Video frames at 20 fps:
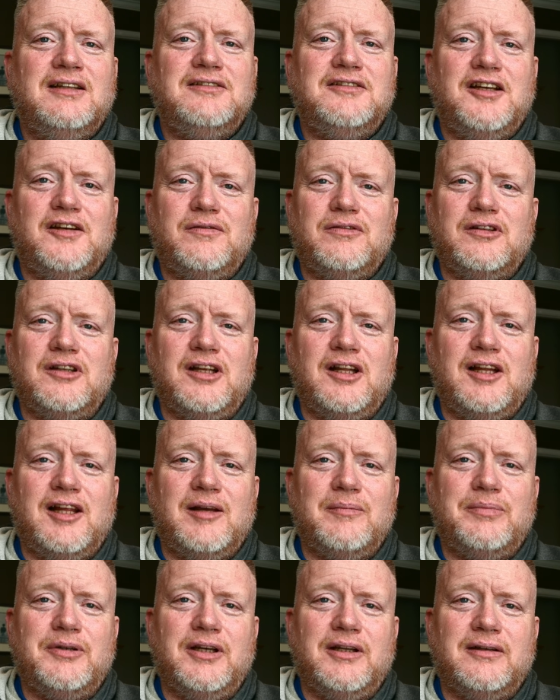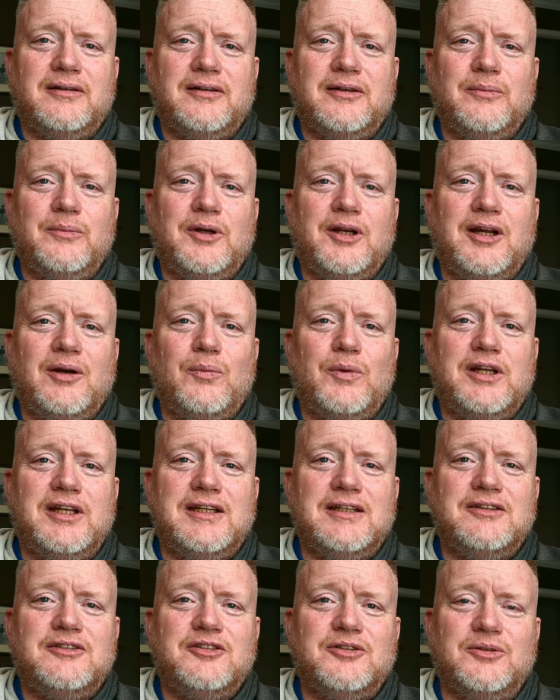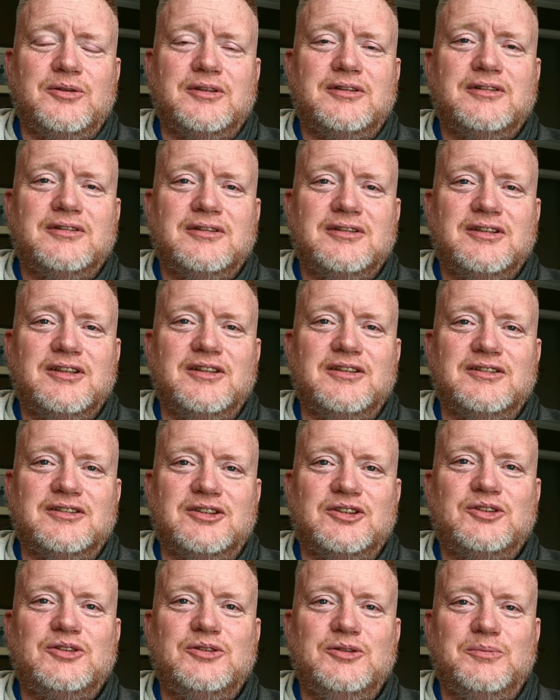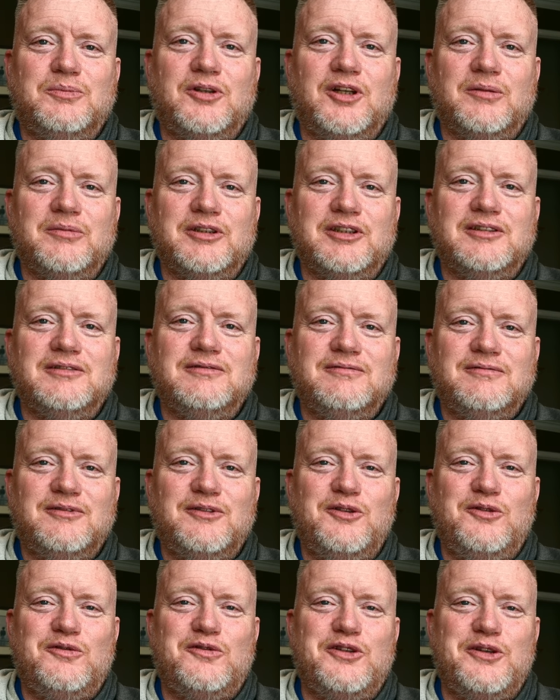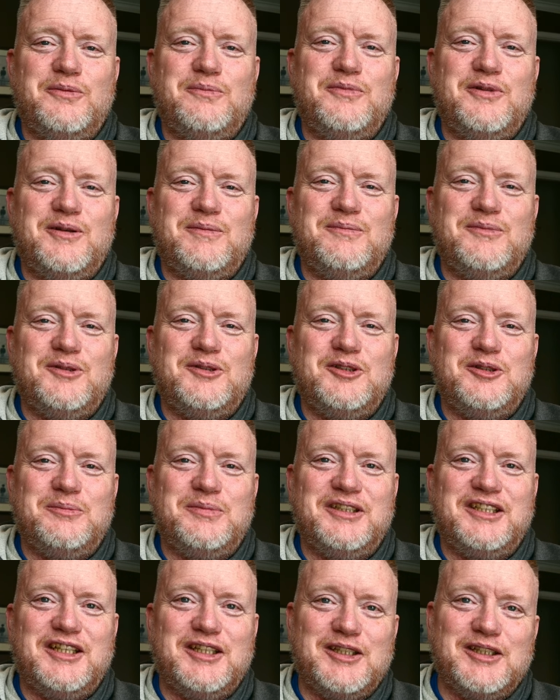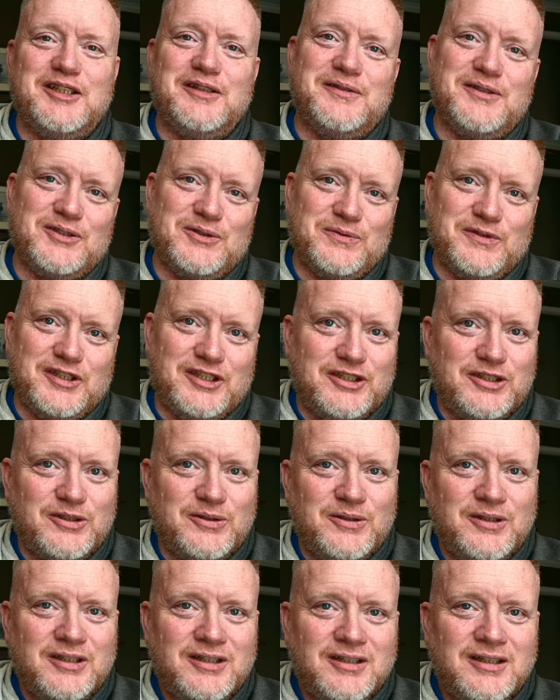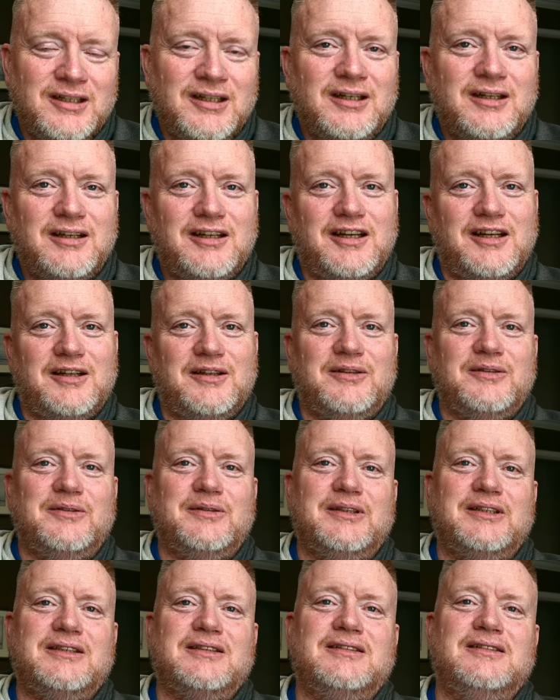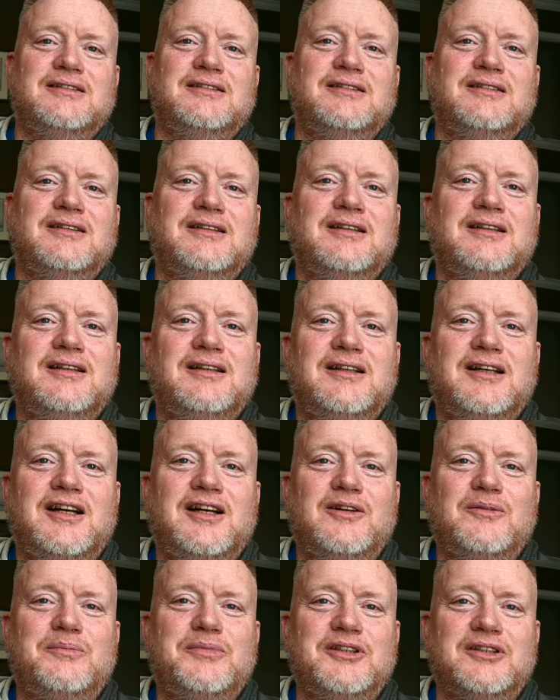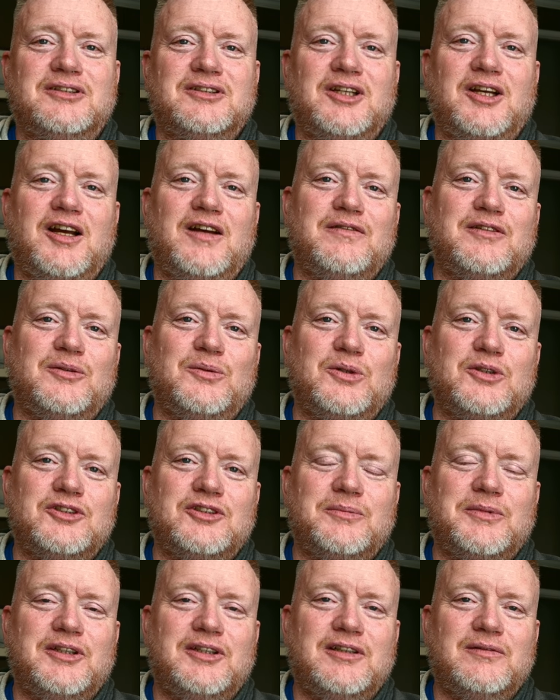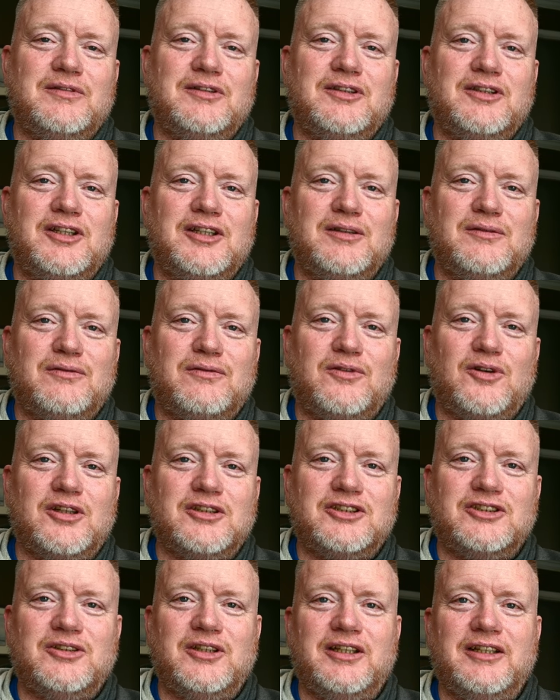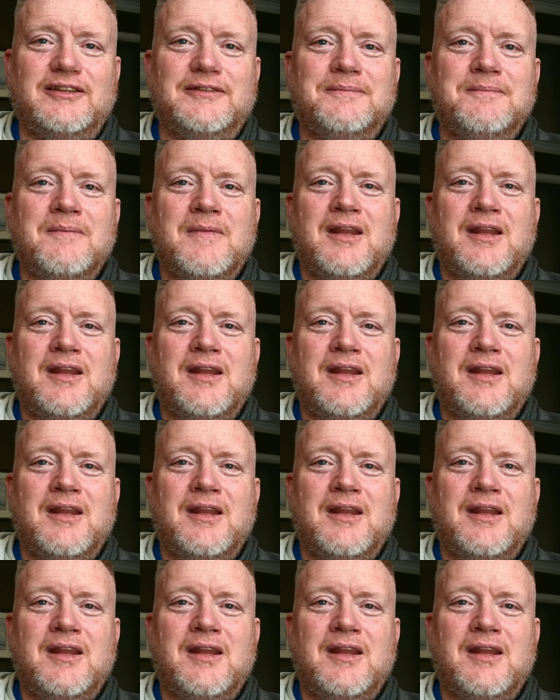definitely a lot better than when I went into it, because you probably remember the beginning of this video, how pissed off I was about everything and frustrated.